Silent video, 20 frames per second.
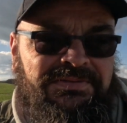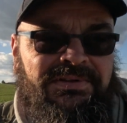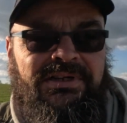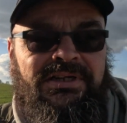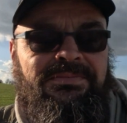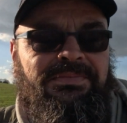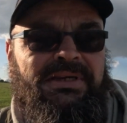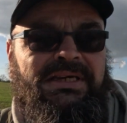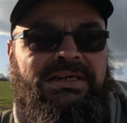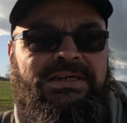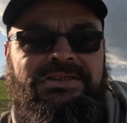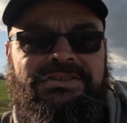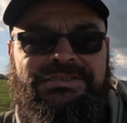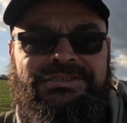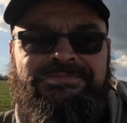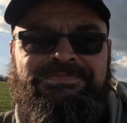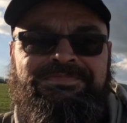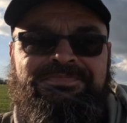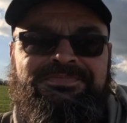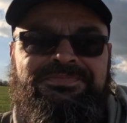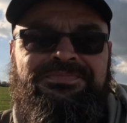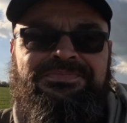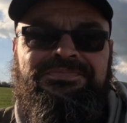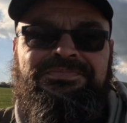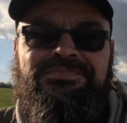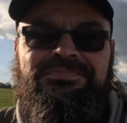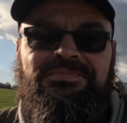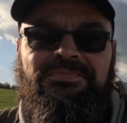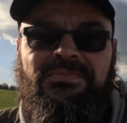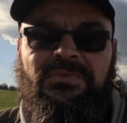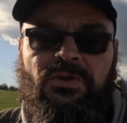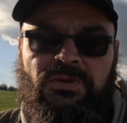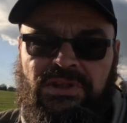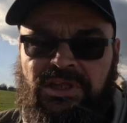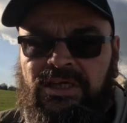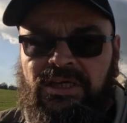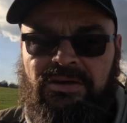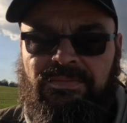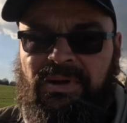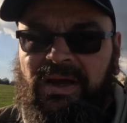really, because you
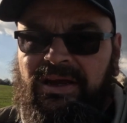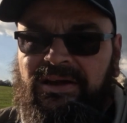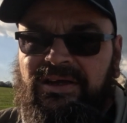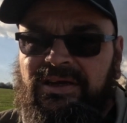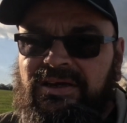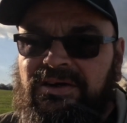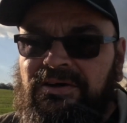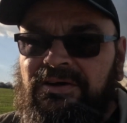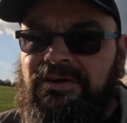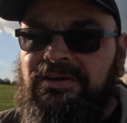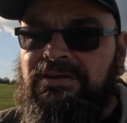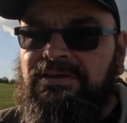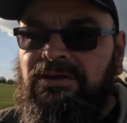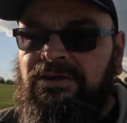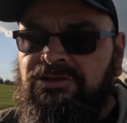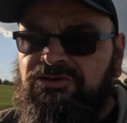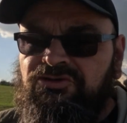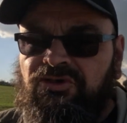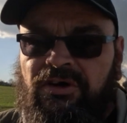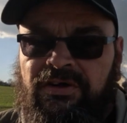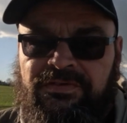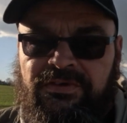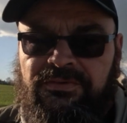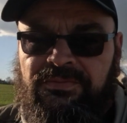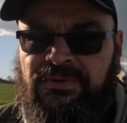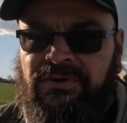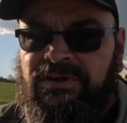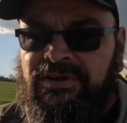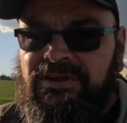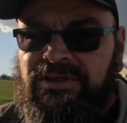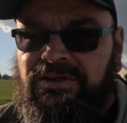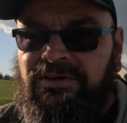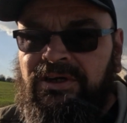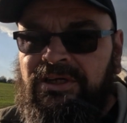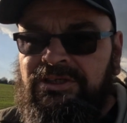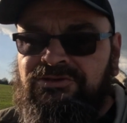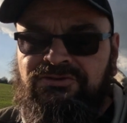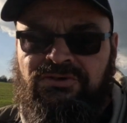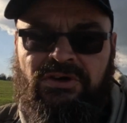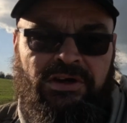think about it, I drive at work,
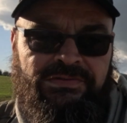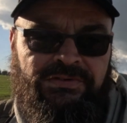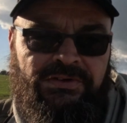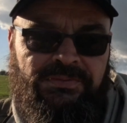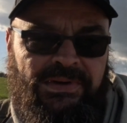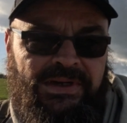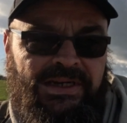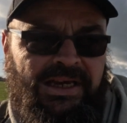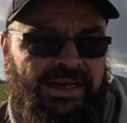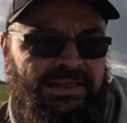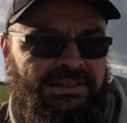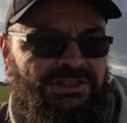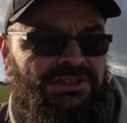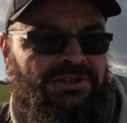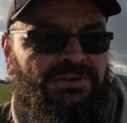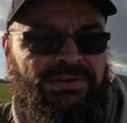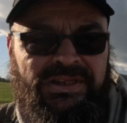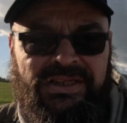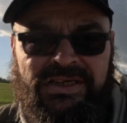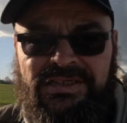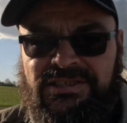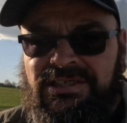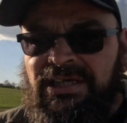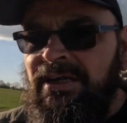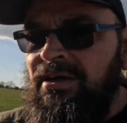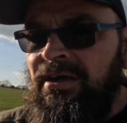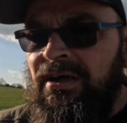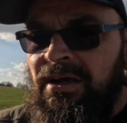I drive at weekends doing this,